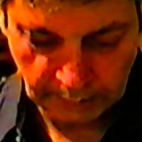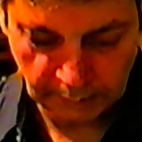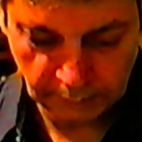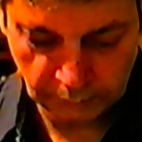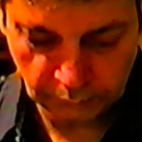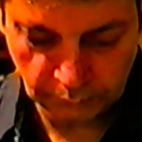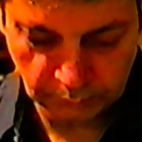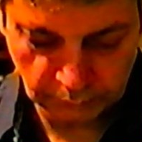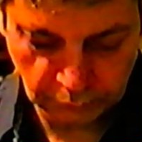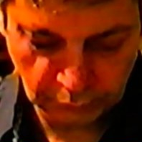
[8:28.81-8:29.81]

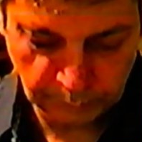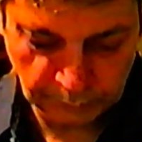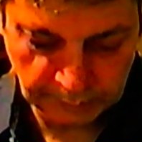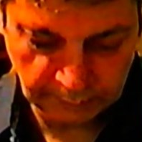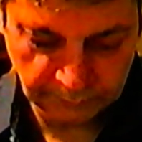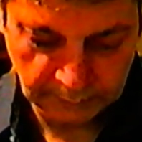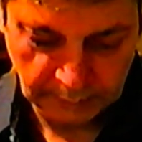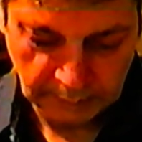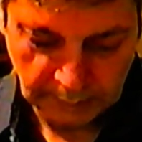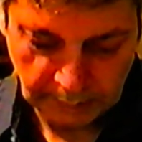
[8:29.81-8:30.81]
82 turbolift,
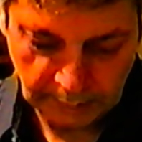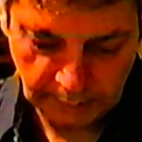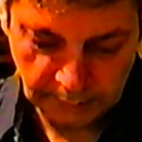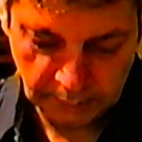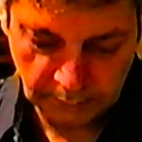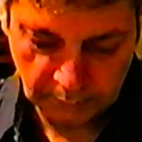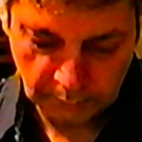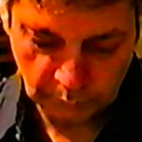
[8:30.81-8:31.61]
i.e.